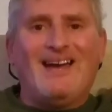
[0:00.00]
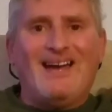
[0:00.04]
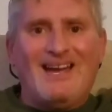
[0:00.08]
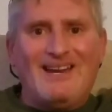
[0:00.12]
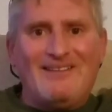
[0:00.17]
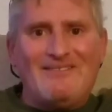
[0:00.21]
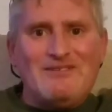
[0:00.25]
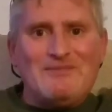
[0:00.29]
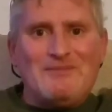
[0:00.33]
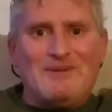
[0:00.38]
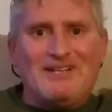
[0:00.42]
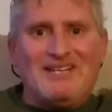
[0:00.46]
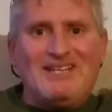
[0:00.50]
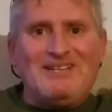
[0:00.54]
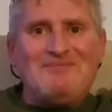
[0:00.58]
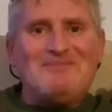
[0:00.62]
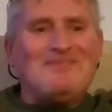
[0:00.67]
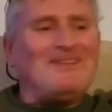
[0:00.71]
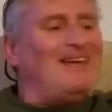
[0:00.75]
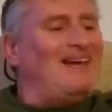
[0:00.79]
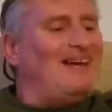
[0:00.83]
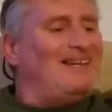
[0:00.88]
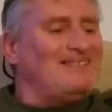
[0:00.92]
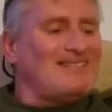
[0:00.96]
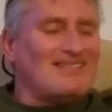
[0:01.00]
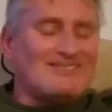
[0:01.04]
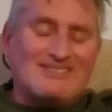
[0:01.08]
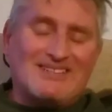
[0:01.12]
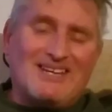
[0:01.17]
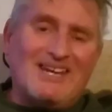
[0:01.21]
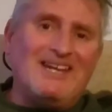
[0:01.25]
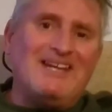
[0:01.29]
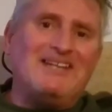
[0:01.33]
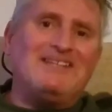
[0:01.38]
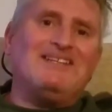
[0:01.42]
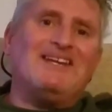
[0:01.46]
Hello everybody, and yes
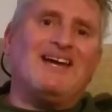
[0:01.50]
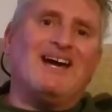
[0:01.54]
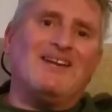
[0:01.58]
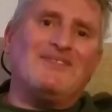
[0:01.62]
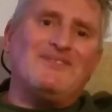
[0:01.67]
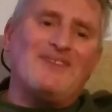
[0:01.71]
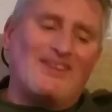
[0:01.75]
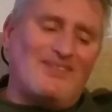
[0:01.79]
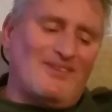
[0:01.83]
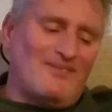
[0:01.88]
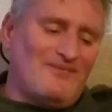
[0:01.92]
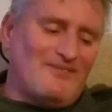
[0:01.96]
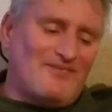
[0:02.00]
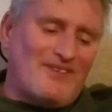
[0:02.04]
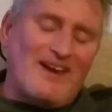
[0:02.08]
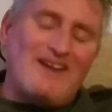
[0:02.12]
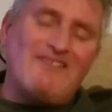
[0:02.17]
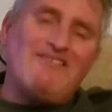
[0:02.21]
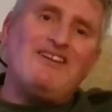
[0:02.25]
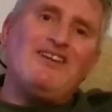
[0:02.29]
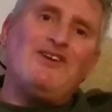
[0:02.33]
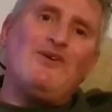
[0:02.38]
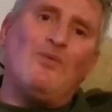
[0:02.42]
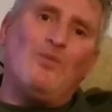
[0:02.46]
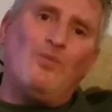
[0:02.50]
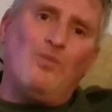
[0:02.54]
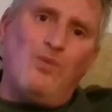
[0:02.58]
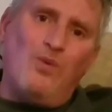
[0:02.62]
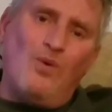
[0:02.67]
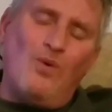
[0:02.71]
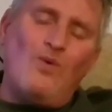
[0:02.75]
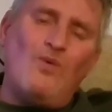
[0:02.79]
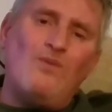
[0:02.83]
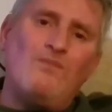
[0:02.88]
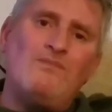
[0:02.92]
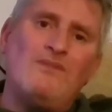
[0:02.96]
again, another very
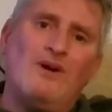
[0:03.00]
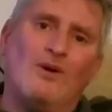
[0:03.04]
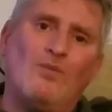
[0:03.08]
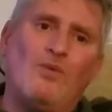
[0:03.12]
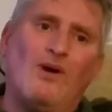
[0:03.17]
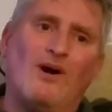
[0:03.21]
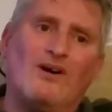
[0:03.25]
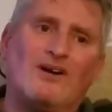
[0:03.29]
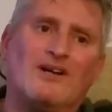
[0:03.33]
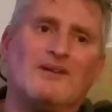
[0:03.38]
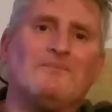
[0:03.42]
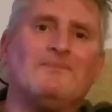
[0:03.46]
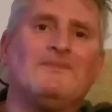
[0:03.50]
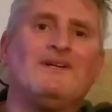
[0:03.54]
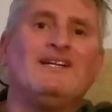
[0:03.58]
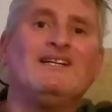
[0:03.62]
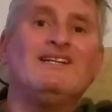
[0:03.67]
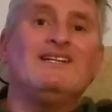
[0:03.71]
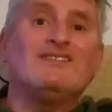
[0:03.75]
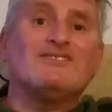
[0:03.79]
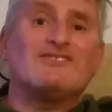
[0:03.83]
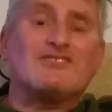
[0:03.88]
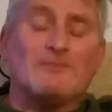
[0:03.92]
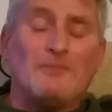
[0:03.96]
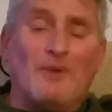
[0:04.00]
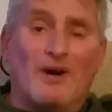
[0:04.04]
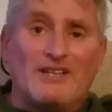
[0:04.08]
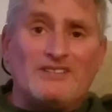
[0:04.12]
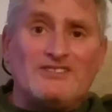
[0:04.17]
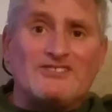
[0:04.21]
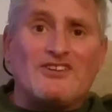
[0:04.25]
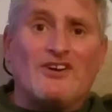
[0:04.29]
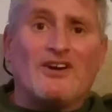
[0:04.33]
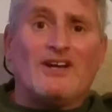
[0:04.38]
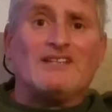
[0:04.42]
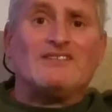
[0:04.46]
warm welcome to my
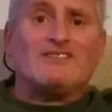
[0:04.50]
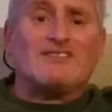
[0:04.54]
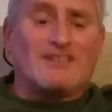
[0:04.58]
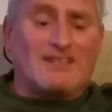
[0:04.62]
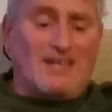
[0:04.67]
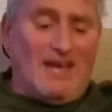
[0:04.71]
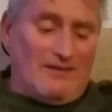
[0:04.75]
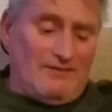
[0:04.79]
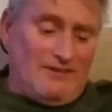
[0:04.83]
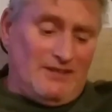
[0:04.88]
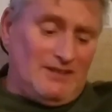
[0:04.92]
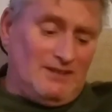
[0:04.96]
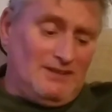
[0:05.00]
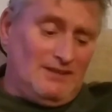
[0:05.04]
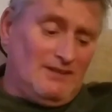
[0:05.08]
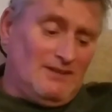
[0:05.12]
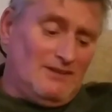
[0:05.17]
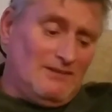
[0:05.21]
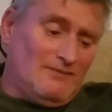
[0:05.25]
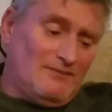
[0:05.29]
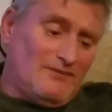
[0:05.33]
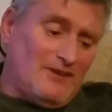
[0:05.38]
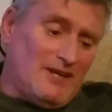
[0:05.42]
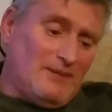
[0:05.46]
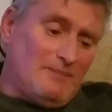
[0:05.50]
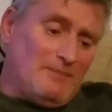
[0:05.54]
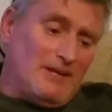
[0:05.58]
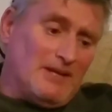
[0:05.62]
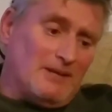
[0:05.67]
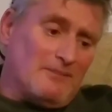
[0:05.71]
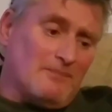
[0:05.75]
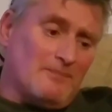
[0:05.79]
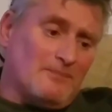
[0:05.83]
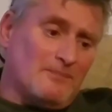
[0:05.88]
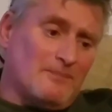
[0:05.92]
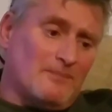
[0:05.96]
site, Gavin
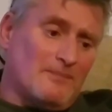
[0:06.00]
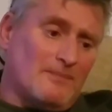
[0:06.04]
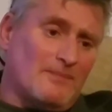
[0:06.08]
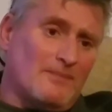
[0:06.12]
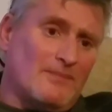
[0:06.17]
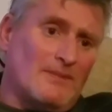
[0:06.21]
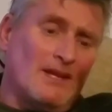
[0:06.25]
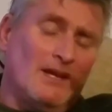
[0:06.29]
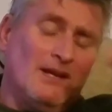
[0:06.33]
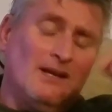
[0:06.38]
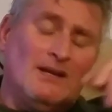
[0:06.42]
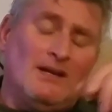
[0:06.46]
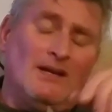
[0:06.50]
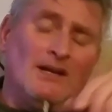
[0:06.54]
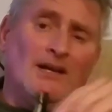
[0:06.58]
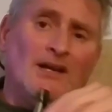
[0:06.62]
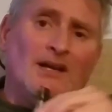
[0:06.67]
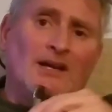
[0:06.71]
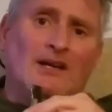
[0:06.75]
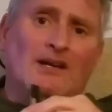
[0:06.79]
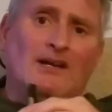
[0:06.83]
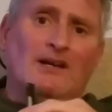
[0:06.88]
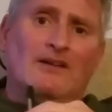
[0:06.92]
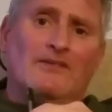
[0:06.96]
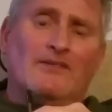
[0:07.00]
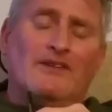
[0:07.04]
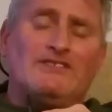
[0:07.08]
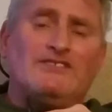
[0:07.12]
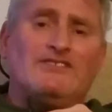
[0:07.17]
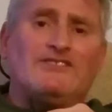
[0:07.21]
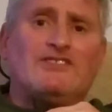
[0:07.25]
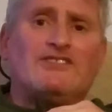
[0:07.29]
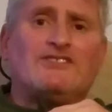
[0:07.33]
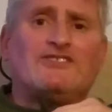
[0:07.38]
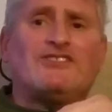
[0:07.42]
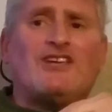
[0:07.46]
Vaping. This
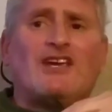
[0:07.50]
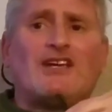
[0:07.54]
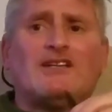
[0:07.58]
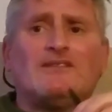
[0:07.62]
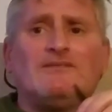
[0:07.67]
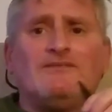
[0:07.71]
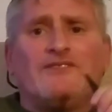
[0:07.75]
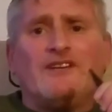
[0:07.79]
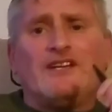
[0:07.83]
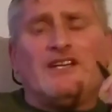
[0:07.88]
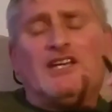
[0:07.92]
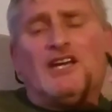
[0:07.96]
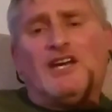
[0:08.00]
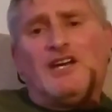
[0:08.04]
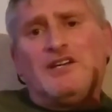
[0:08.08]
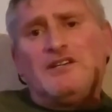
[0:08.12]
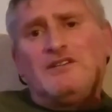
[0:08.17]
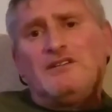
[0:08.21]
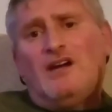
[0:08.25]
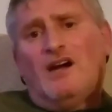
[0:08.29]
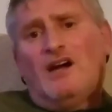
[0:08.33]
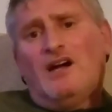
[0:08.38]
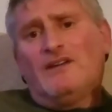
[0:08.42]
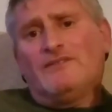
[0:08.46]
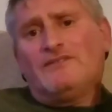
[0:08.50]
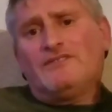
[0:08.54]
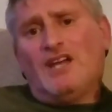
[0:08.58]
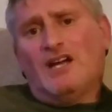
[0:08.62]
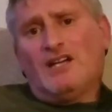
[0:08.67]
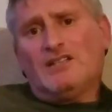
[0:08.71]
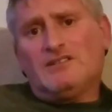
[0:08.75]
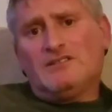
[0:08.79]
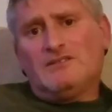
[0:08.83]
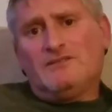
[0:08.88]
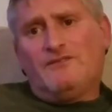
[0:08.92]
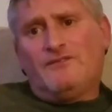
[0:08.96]
is the second video I've
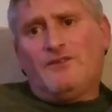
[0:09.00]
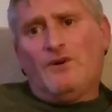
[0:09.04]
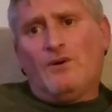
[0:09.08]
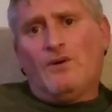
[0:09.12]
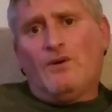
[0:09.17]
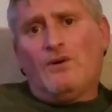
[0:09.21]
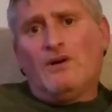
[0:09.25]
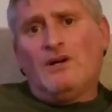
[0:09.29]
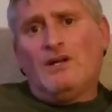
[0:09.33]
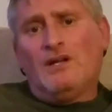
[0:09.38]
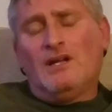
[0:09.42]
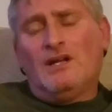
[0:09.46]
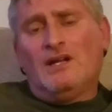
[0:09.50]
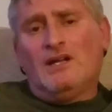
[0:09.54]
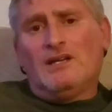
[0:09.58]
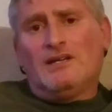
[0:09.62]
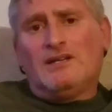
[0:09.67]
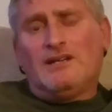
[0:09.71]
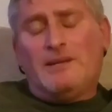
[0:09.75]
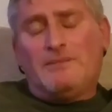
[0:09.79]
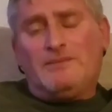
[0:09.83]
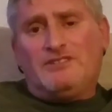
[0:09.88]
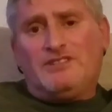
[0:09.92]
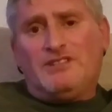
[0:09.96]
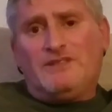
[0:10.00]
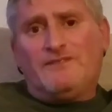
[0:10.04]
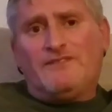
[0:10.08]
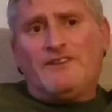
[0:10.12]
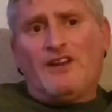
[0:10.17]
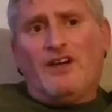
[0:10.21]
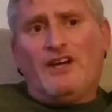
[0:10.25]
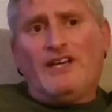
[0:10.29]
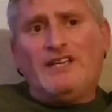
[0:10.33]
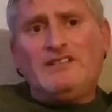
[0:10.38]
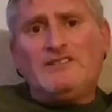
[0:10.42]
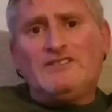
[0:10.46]
done for Liberty
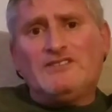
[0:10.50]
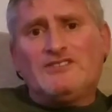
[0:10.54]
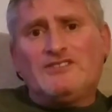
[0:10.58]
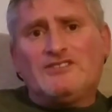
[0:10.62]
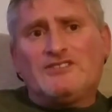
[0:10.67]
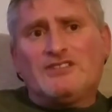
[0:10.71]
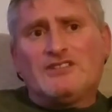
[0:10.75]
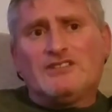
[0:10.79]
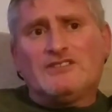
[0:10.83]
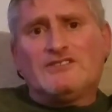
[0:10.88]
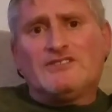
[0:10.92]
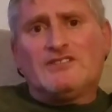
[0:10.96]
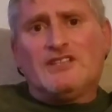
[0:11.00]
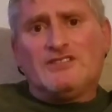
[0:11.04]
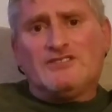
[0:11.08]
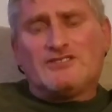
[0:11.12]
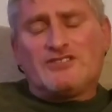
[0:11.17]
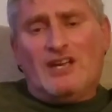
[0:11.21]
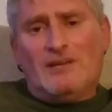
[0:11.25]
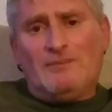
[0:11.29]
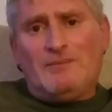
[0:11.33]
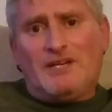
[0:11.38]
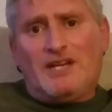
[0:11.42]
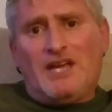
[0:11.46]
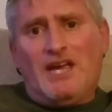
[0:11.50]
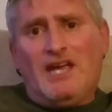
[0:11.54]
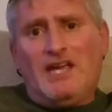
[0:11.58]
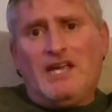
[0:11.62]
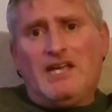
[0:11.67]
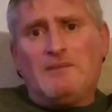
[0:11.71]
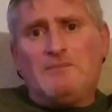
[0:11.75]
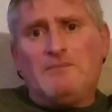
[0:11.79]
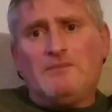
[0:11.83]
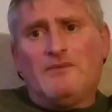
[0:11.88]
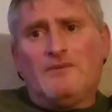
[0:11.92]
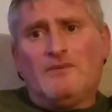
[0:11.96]
Flights since I
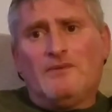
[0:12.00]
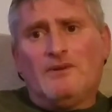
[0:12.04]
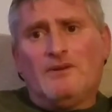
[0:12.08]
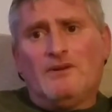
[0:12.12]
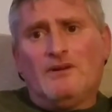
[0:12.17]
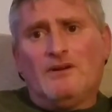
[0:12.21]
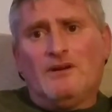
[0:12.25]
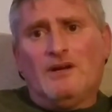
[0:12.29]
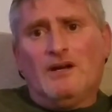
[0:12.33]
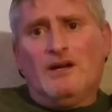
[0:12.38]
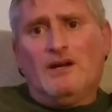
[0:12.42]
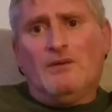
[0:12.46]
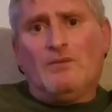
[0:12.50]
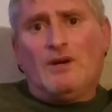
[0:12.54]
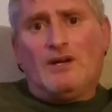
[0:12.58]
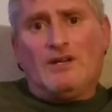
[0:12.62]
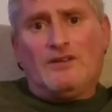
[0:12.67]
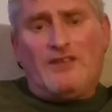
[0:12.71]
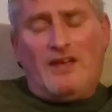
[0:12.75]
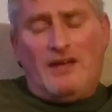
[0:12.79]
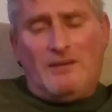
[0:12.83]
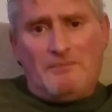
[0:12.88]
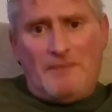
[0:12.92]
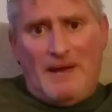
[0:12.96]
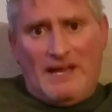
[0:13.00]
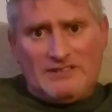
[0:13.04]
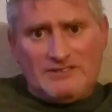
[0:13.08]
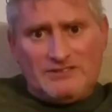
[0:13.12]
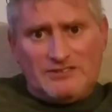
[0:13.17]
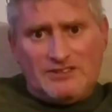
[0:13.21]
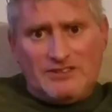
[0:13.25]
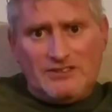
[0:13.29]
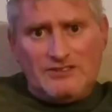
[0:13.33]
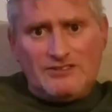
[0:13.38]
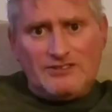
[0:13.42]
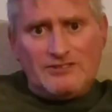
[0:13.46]
became one of their
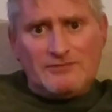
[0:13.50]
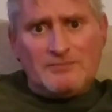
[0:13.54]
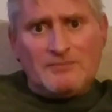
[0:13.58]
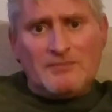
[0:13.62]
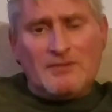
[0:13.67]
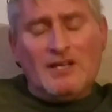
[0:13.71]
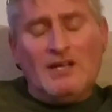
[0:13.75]
ambassadors.